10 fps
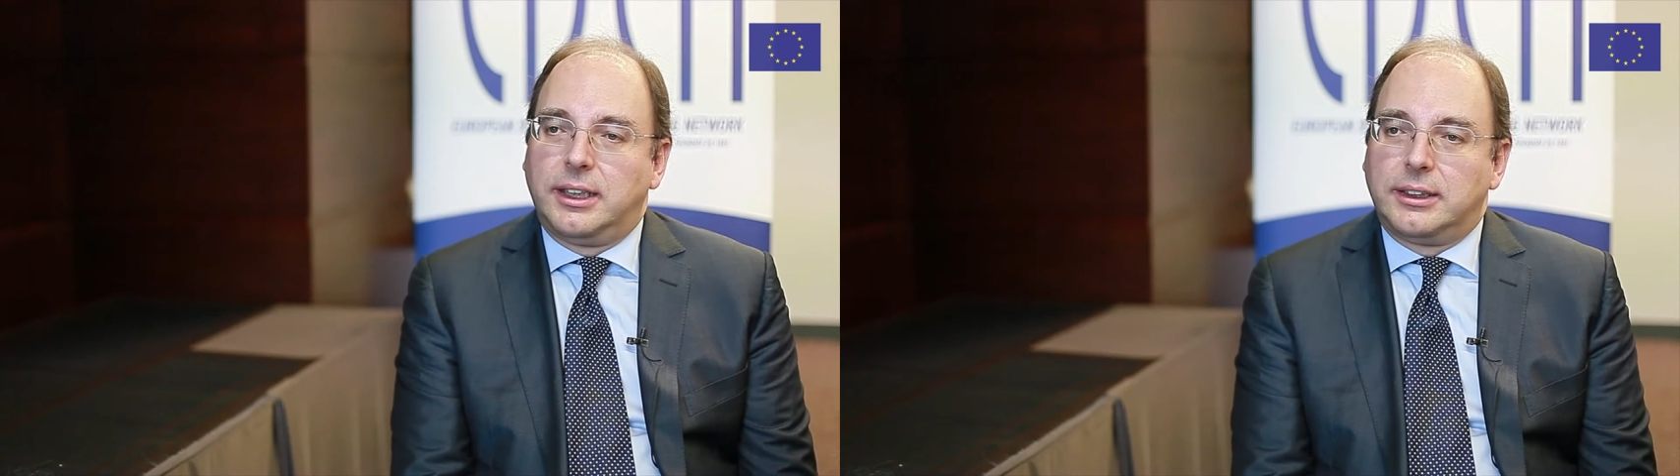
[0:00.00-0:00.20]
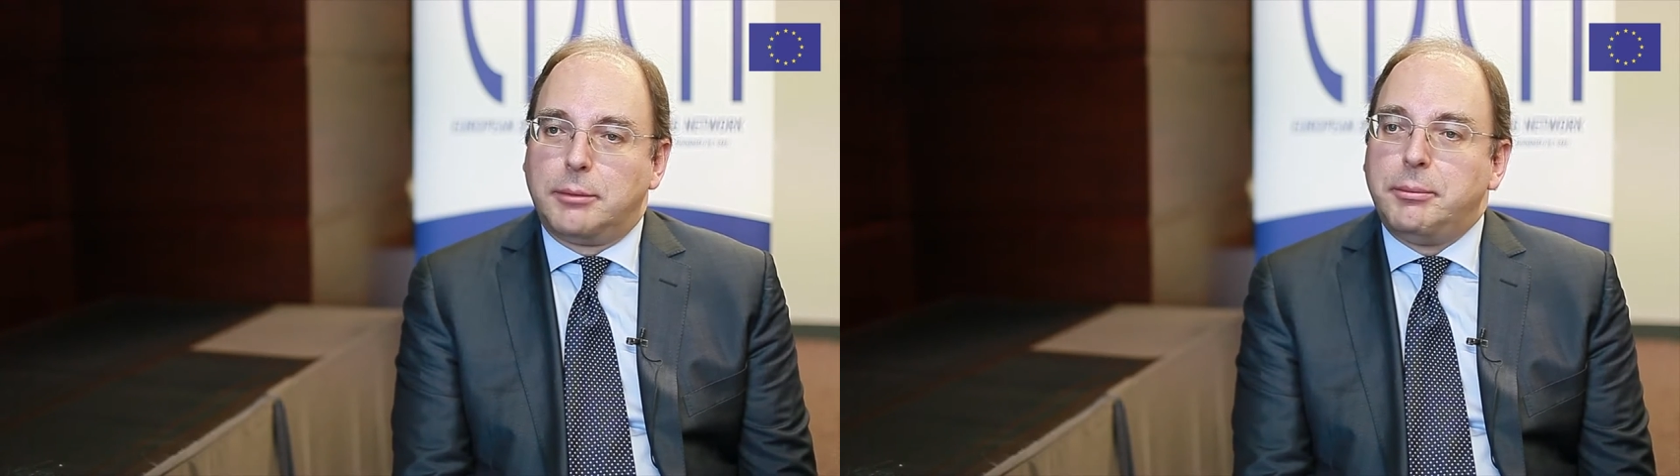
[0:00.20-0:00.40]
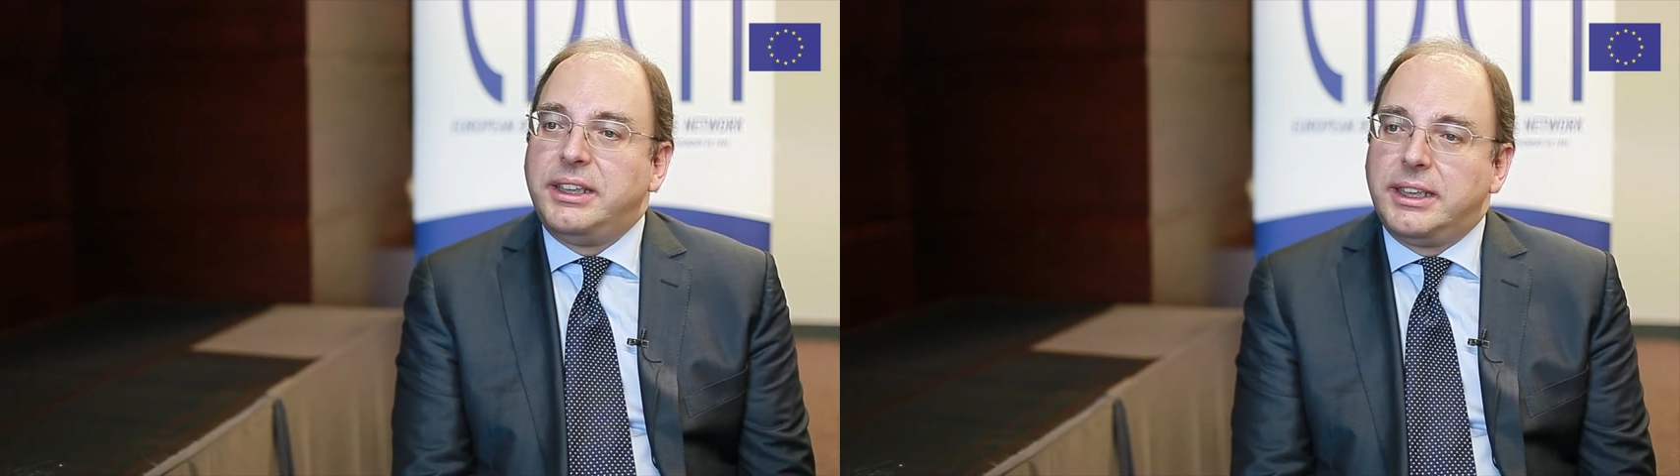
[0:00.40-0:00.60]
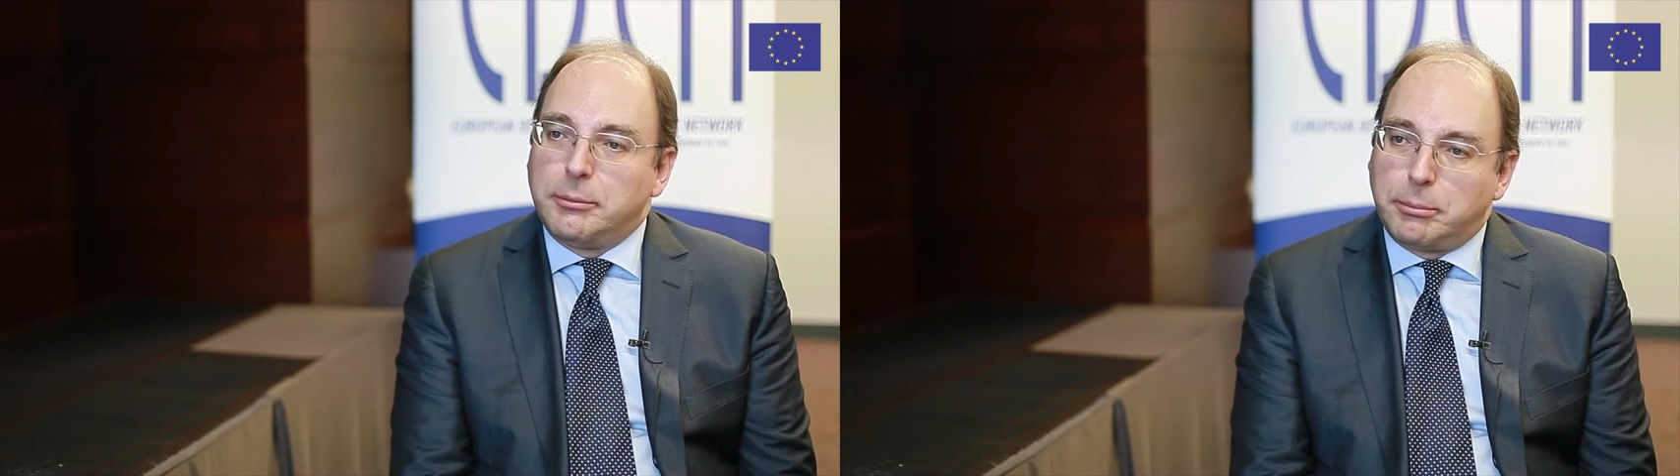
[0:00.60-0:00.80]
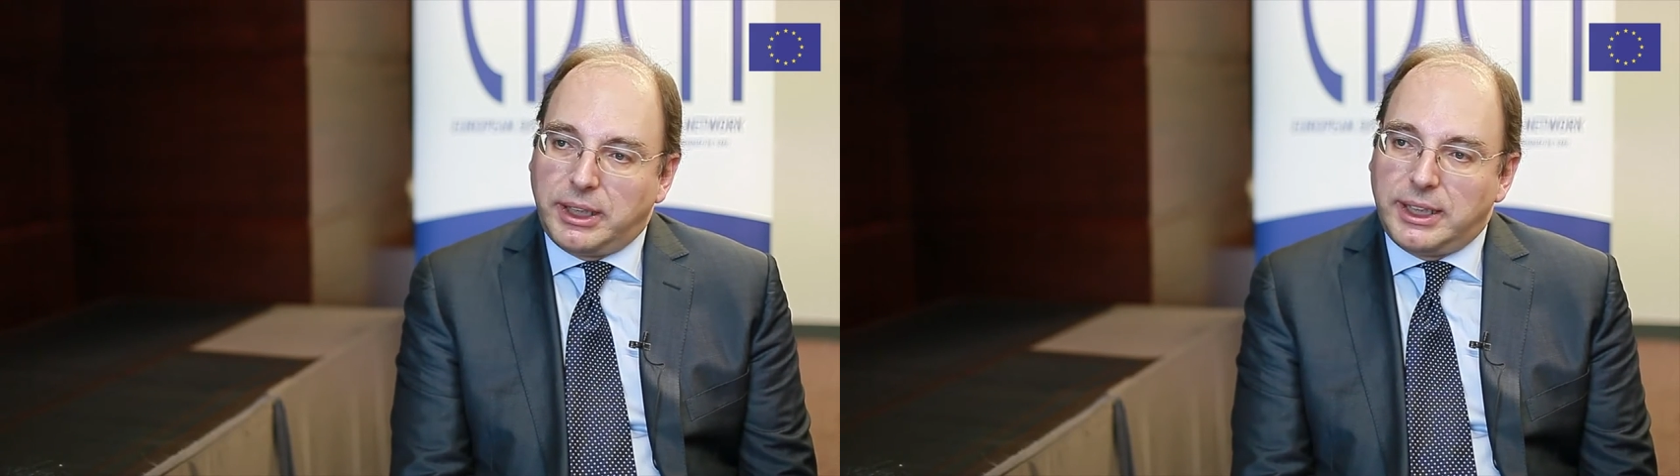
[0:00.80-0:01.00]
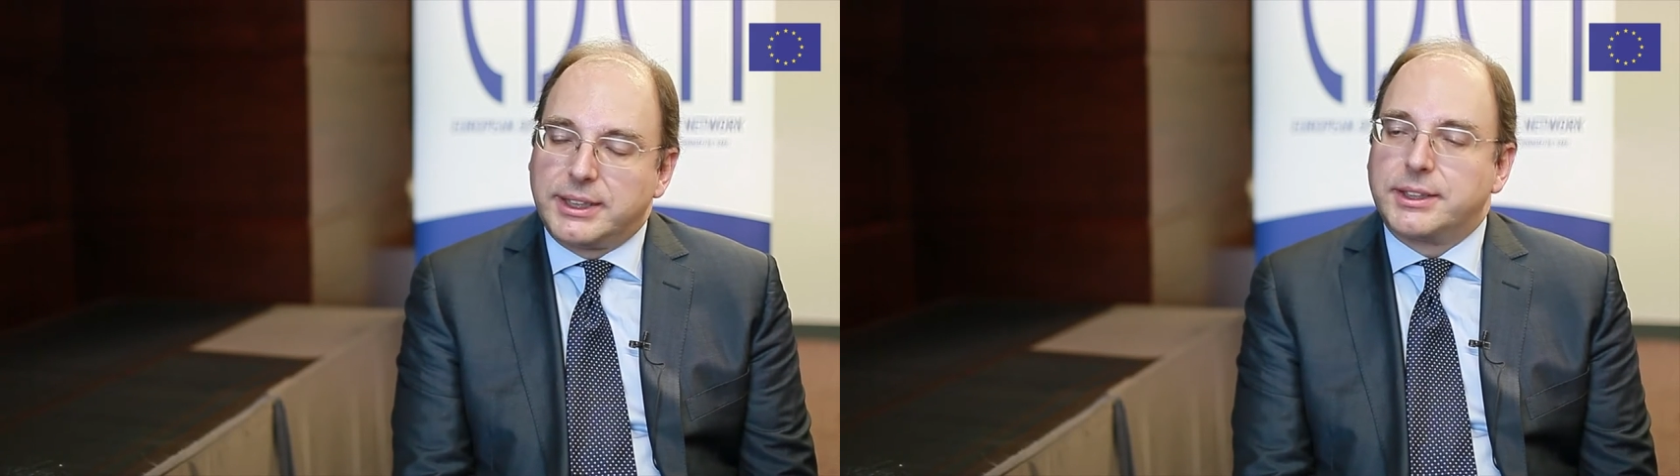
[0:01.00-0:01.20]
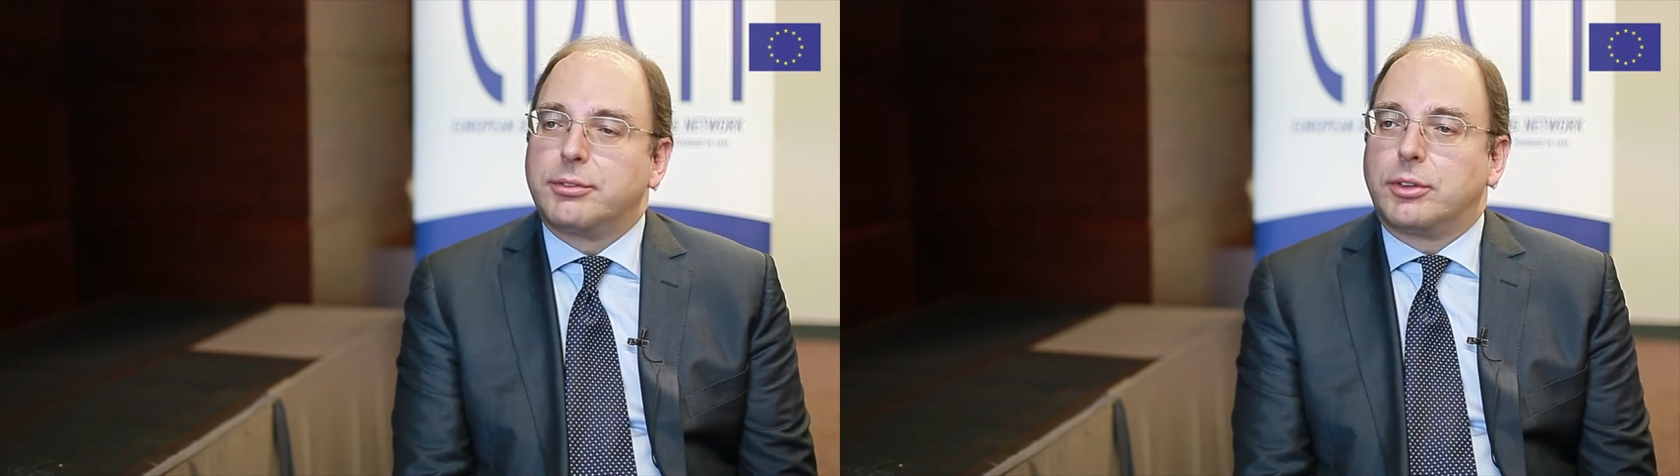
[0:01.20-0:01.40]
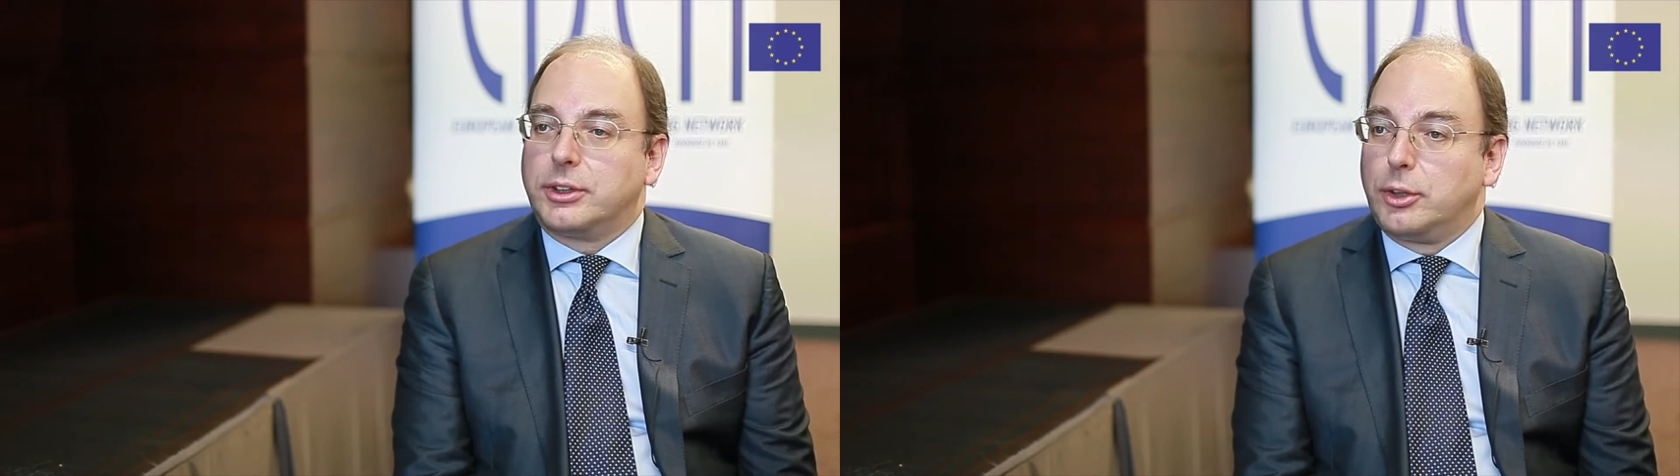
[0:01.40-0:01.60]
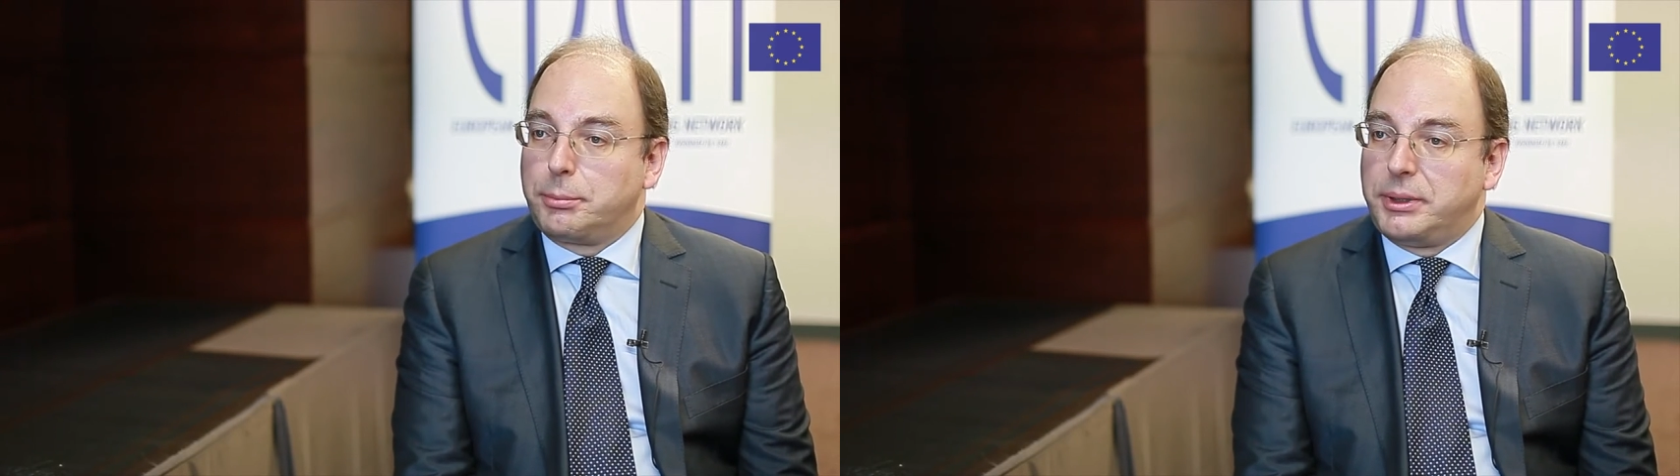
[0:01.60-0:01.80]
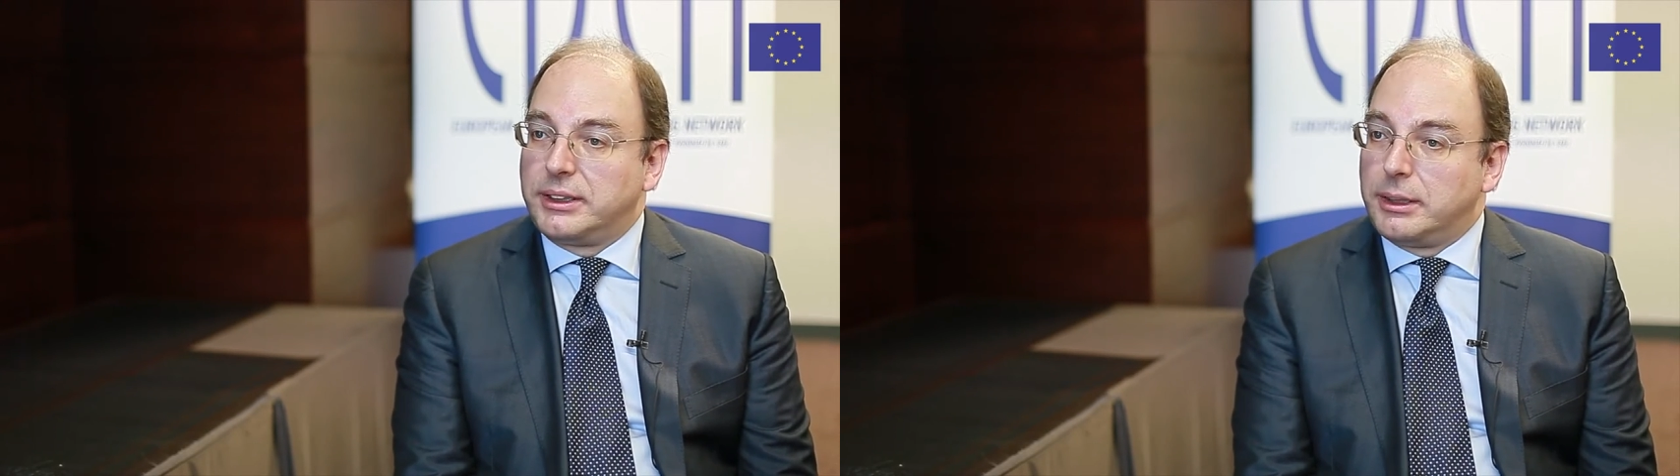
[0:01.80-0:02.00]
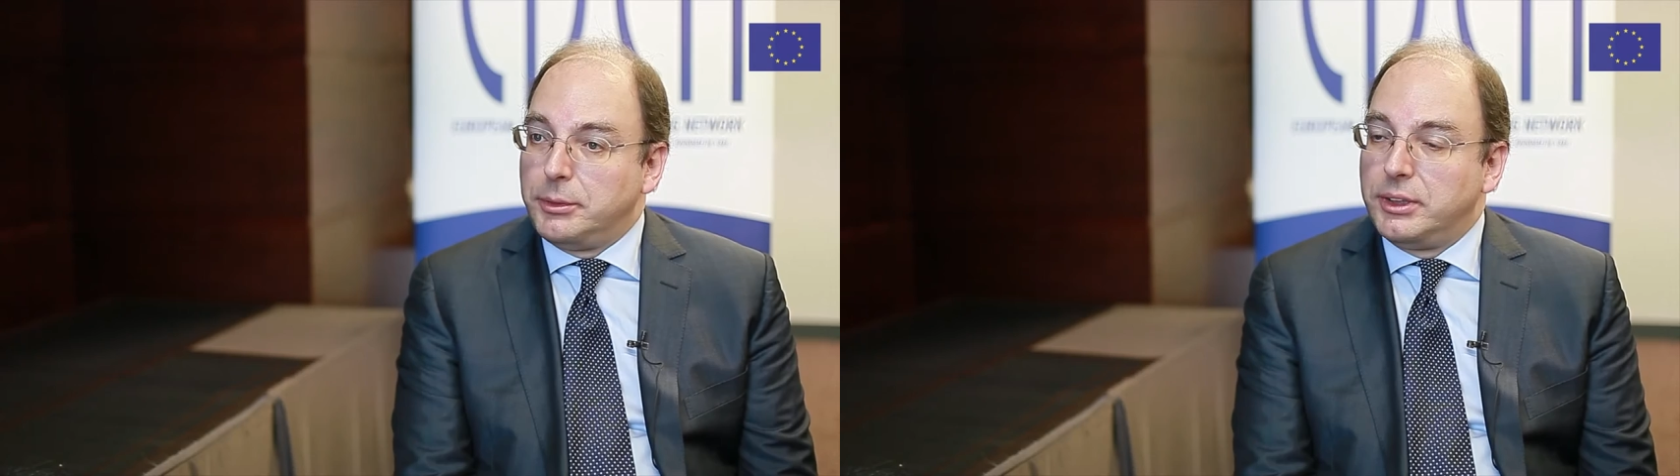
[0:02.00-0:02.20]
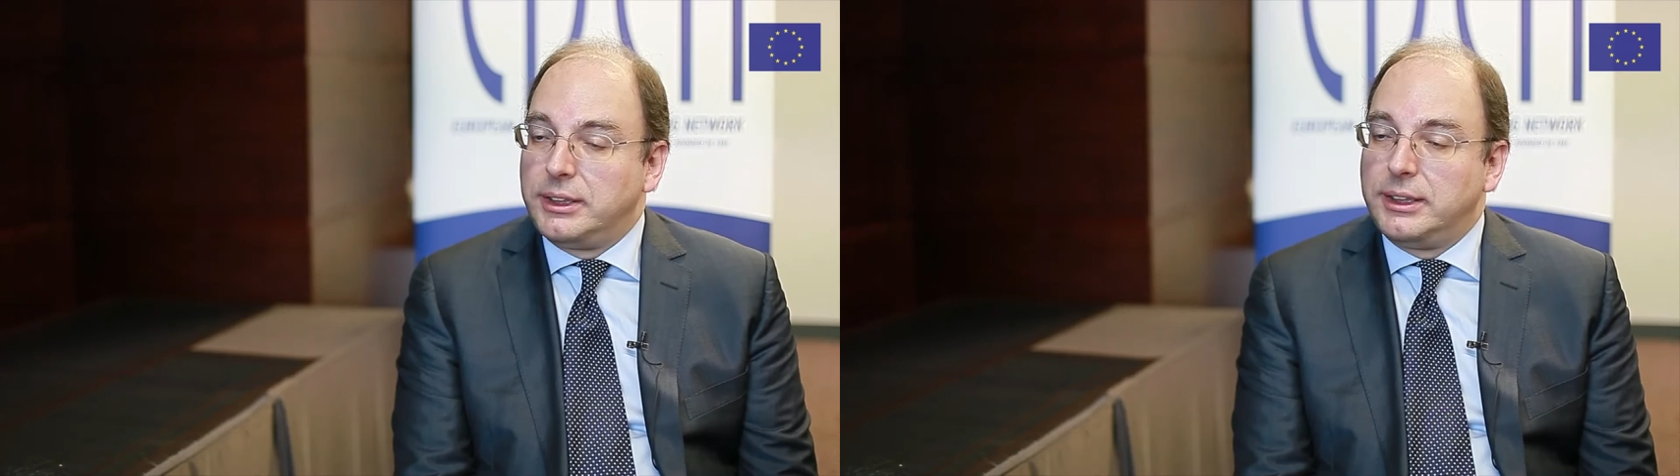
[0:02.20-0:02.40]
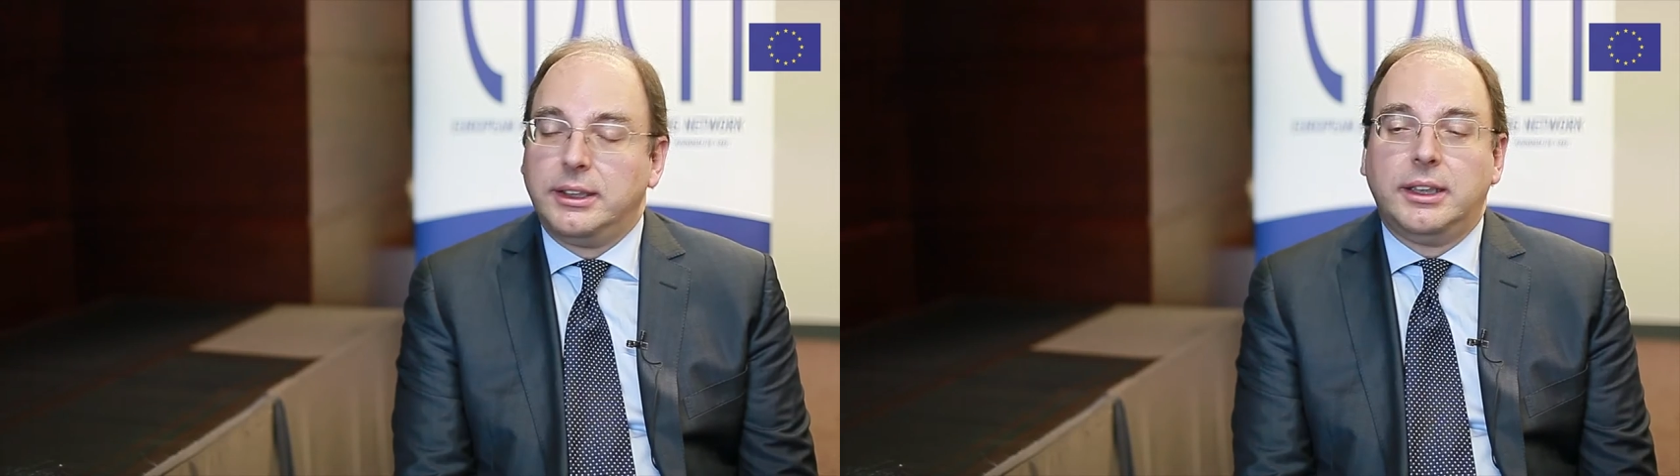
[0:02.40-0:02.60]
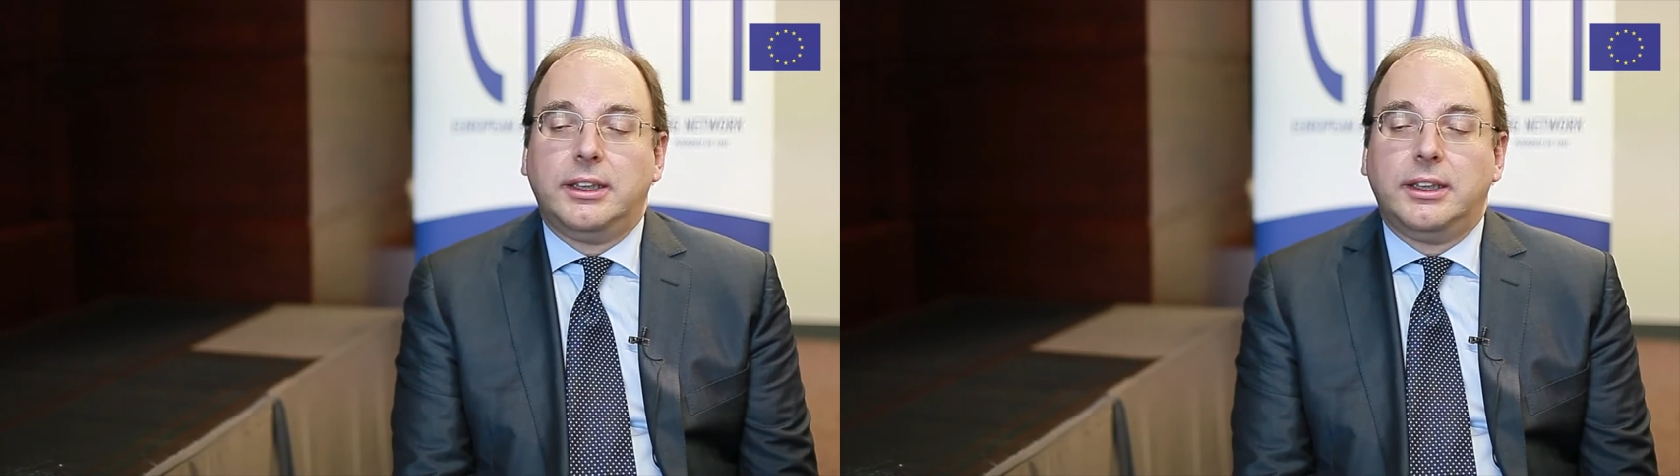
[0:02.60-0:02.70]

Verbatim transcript: the meeting place for the European community.